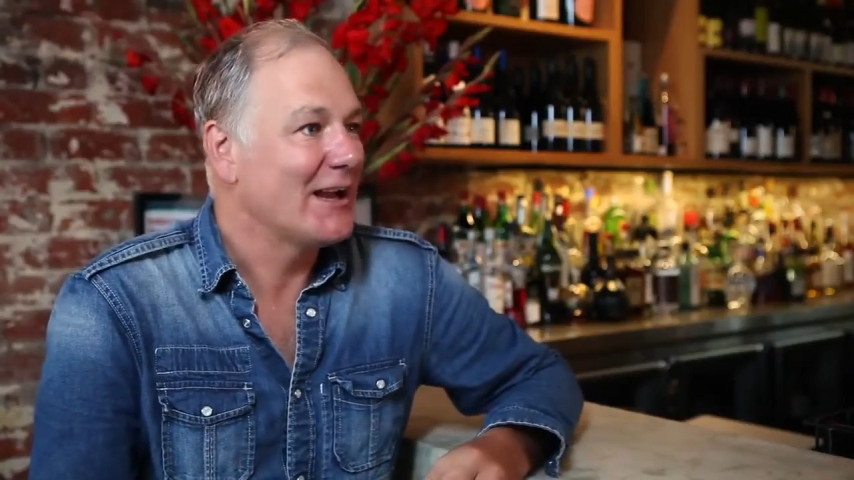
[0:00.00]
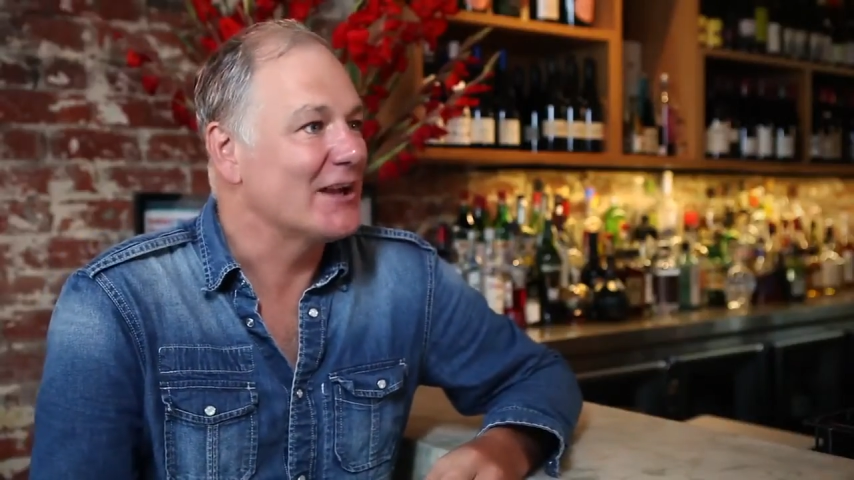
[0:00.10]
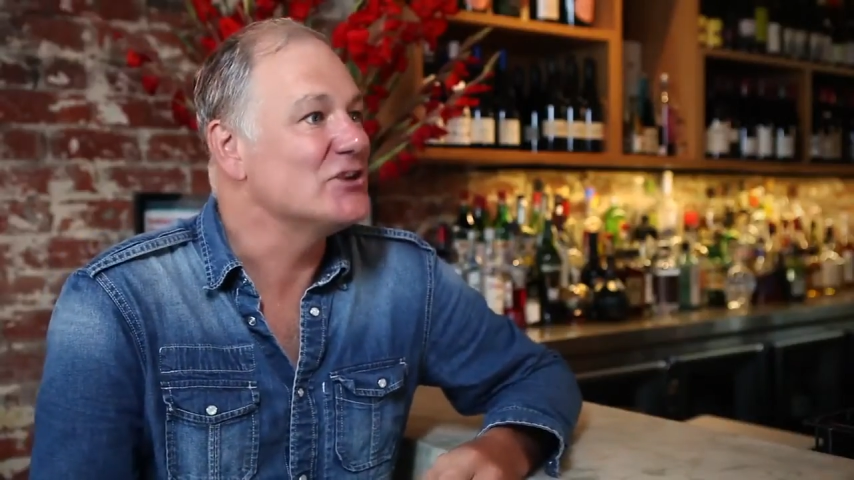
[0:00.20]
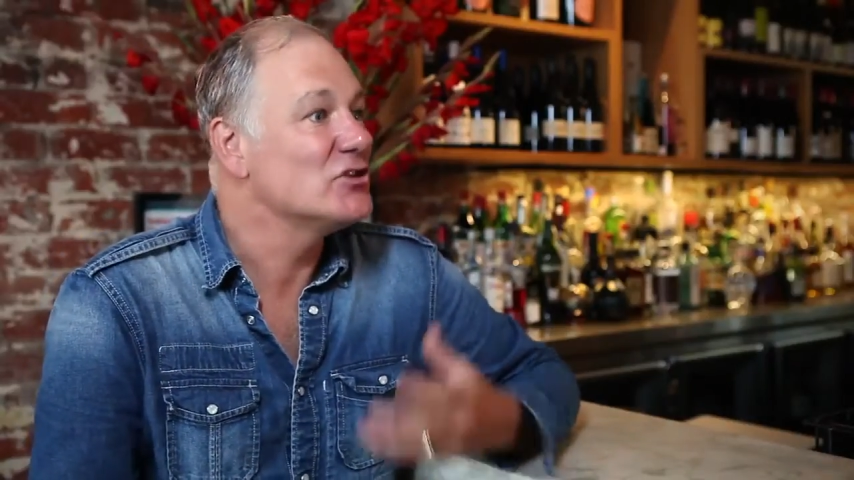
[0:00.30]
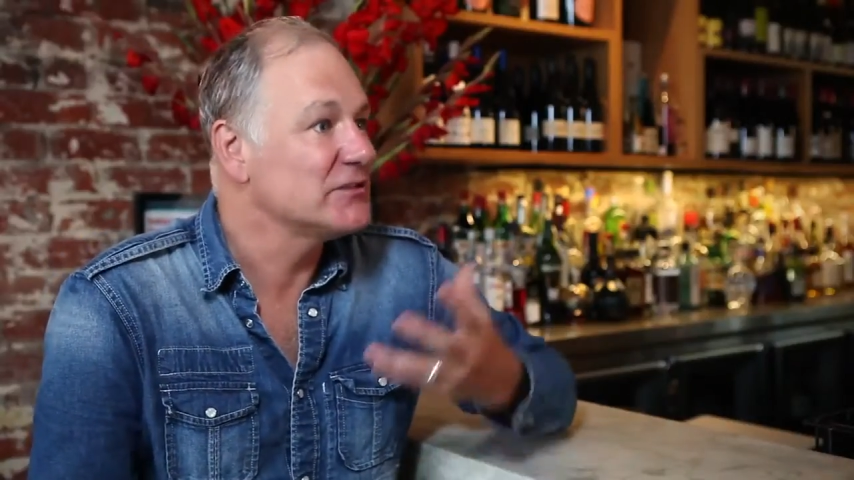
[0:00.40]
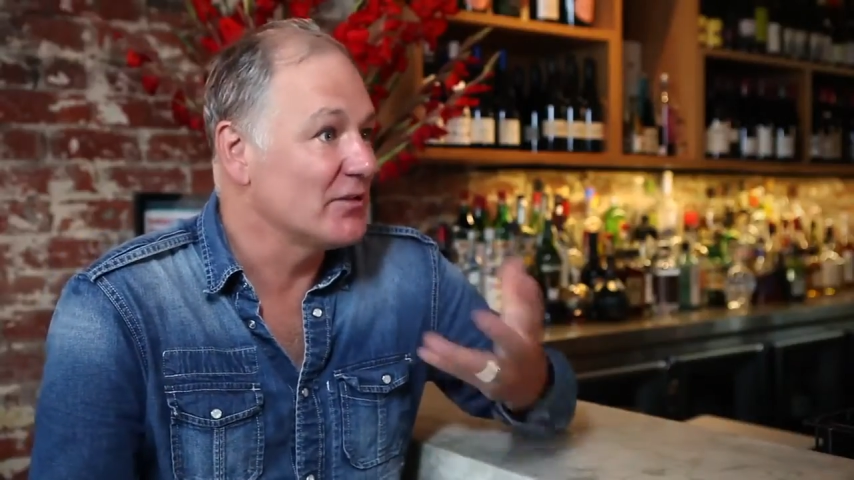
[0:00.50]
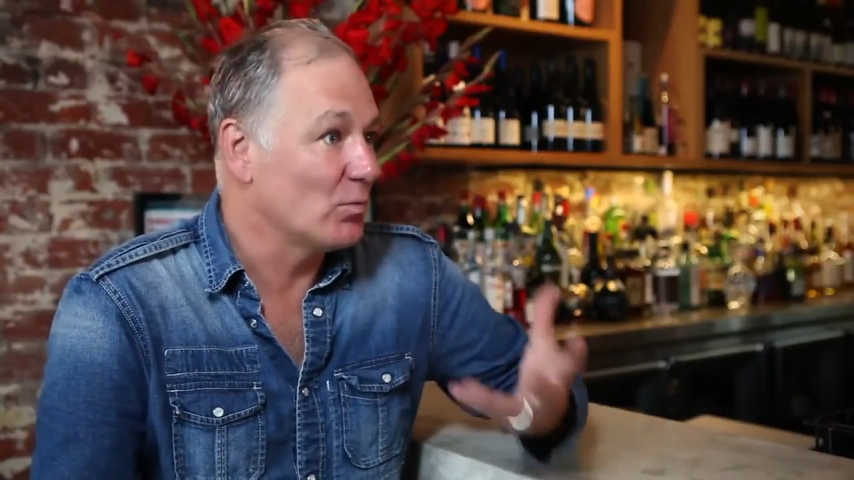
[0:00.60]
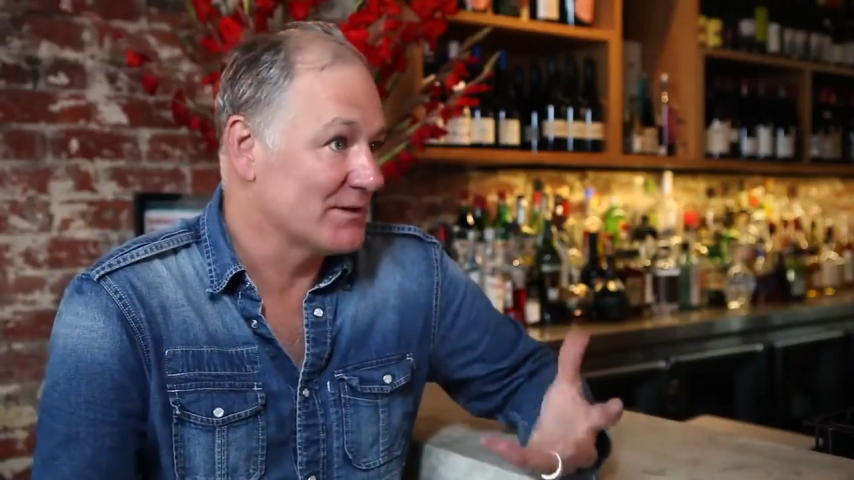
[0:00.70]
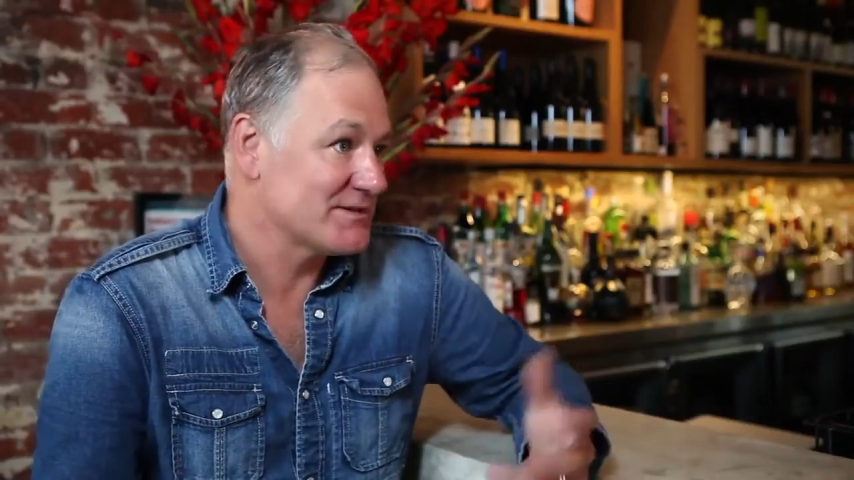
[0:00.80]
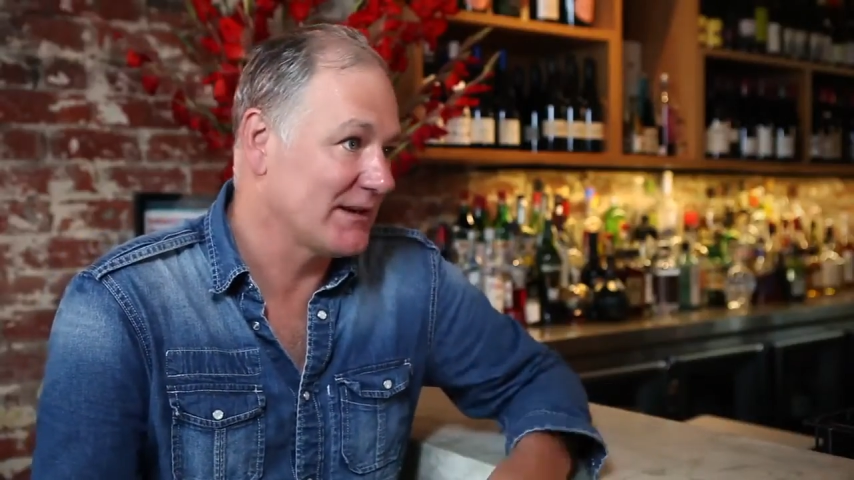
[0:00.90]
are usually the
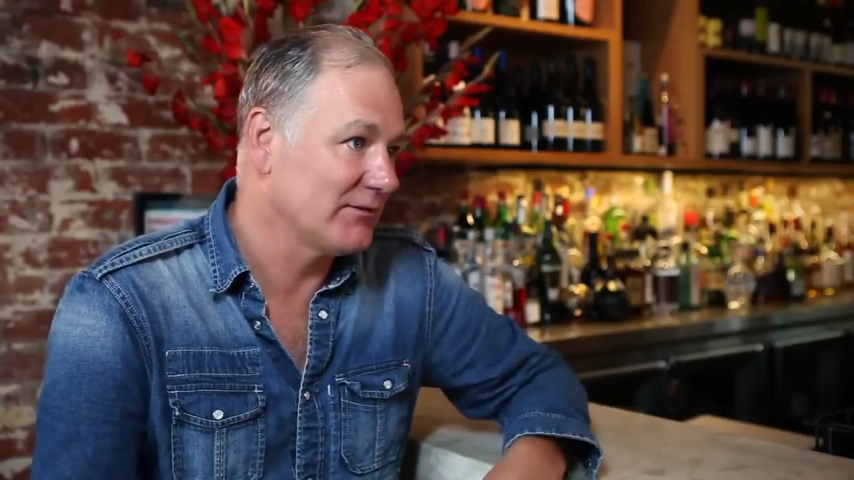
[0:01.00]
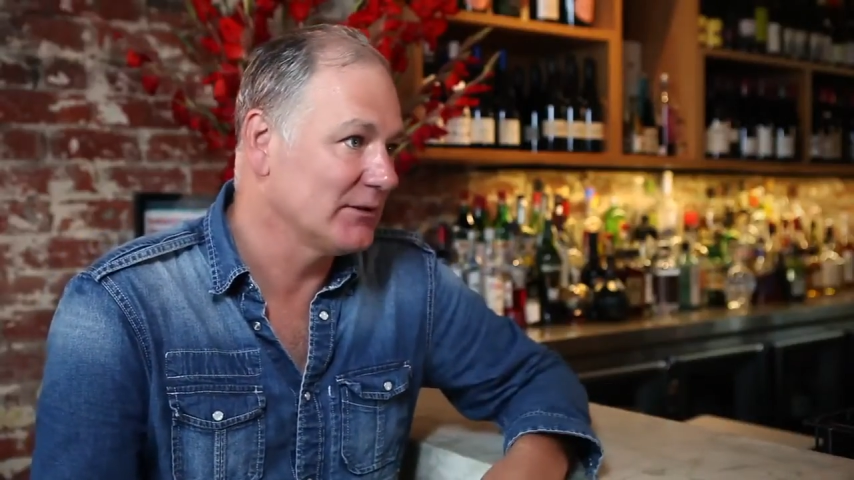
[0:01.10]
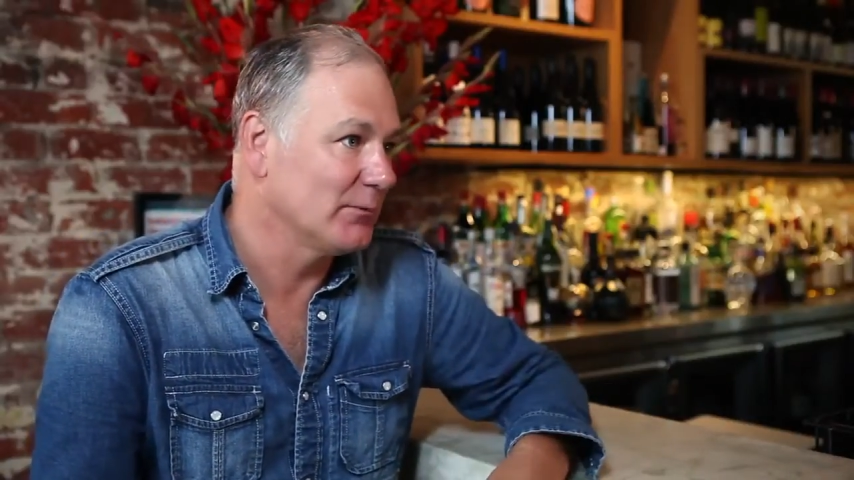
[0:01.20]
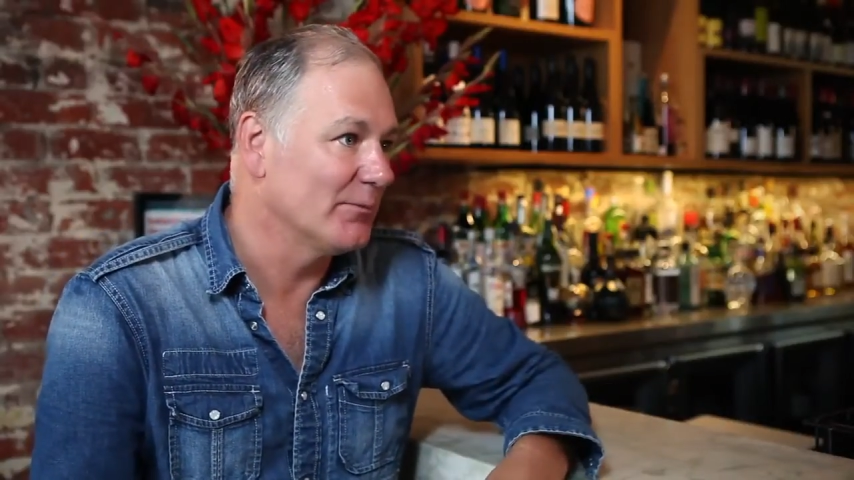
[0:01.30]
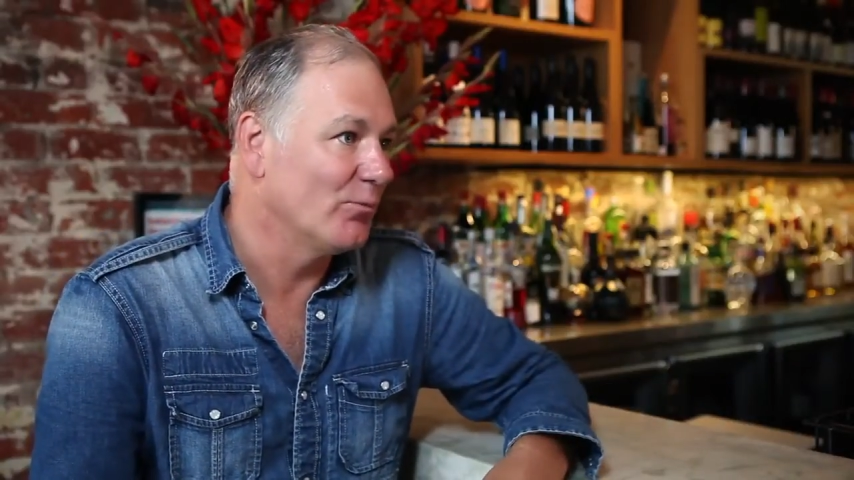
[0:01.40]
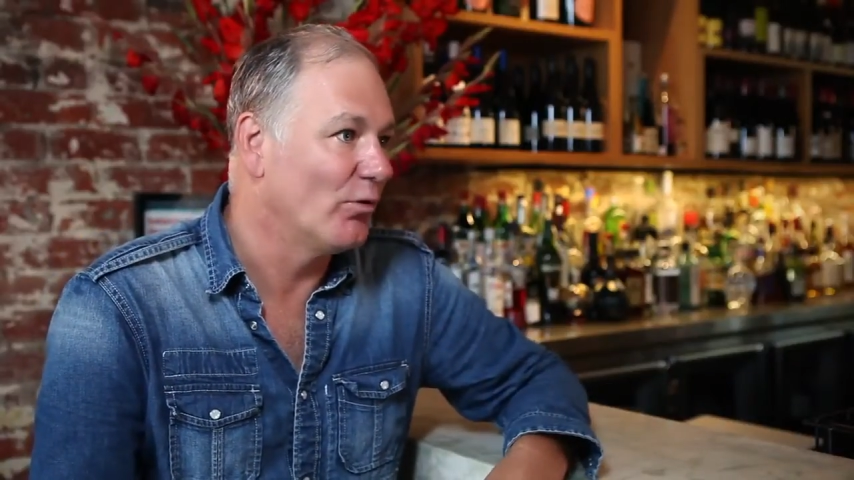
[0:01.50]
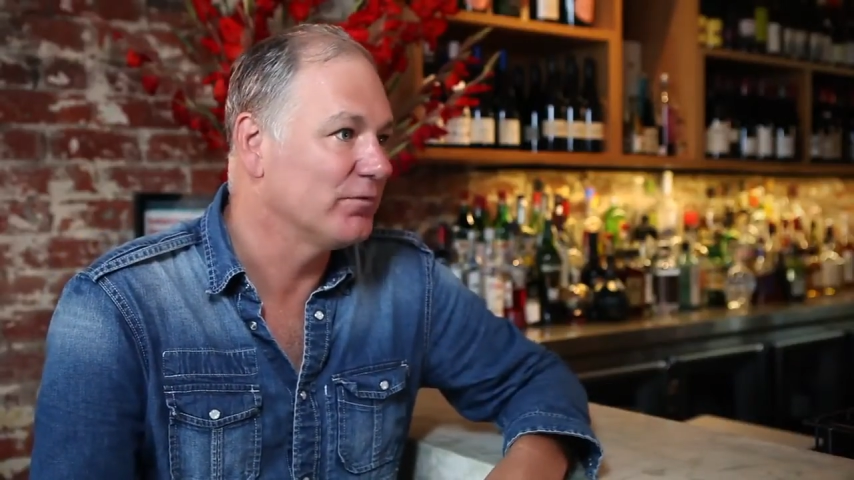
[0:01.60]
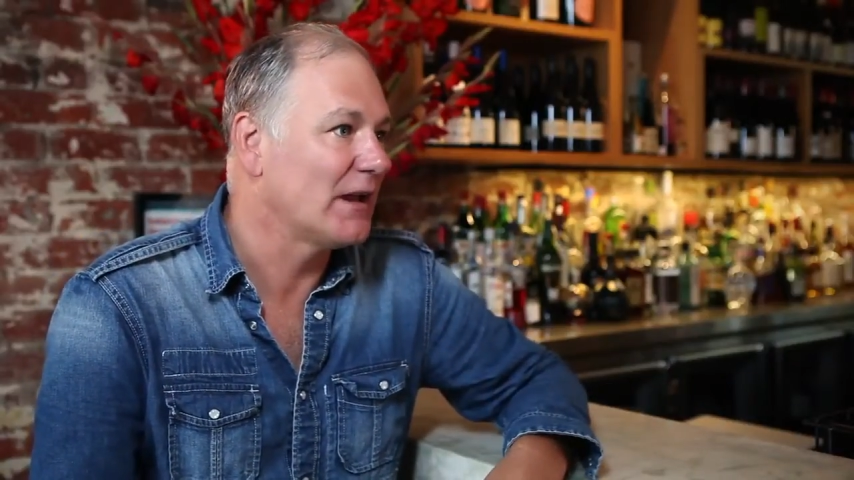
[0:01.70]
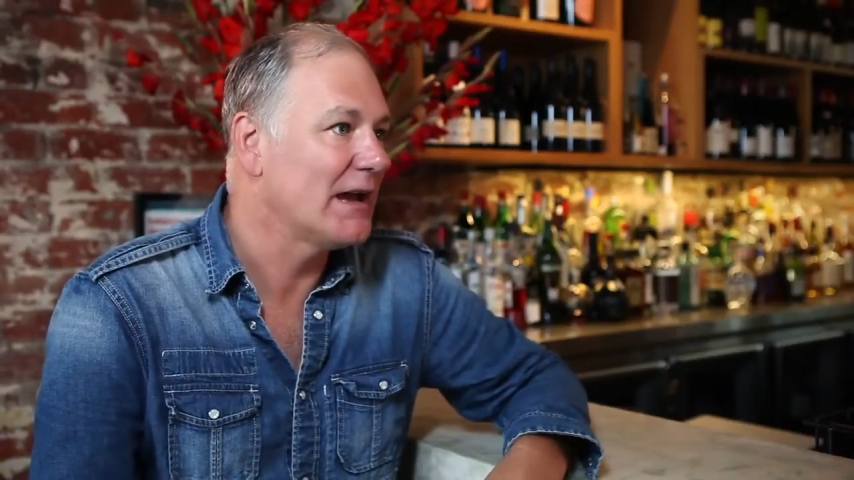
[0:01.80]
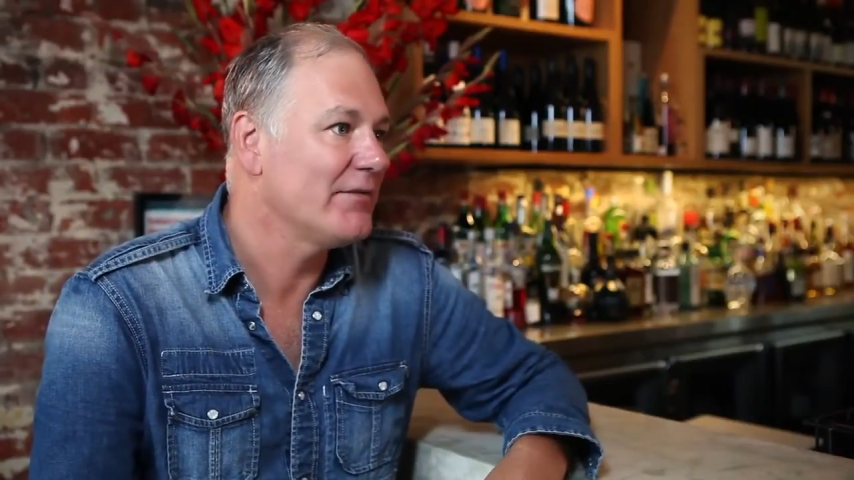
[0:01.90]
ones that have a little bit more
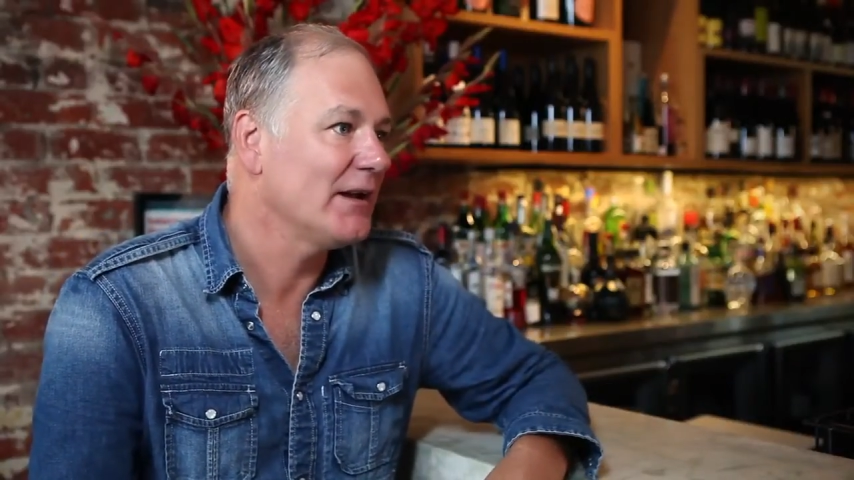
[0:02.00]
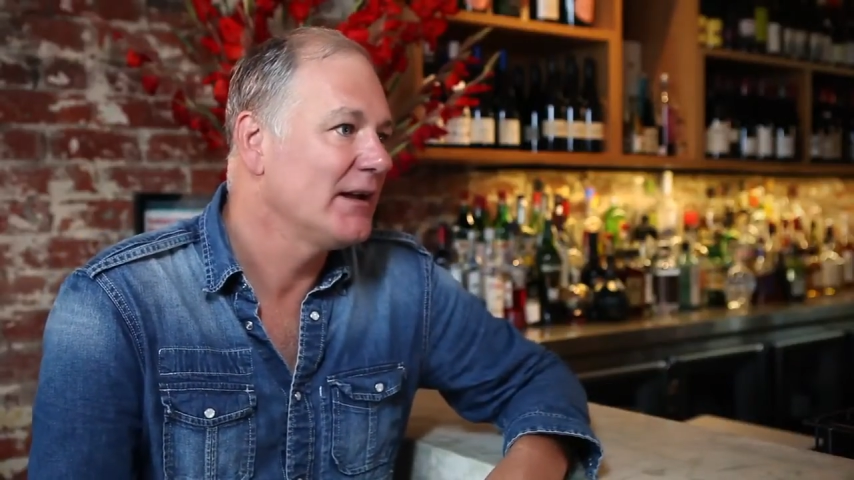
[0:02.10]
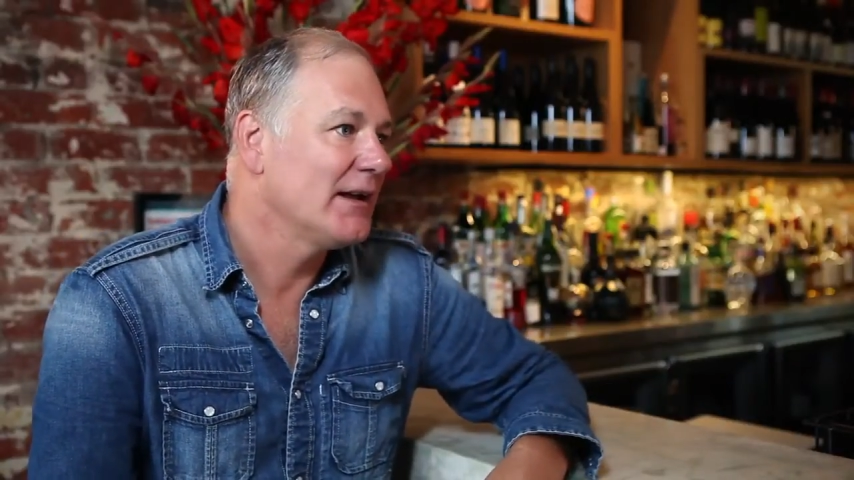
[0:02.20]
flavour,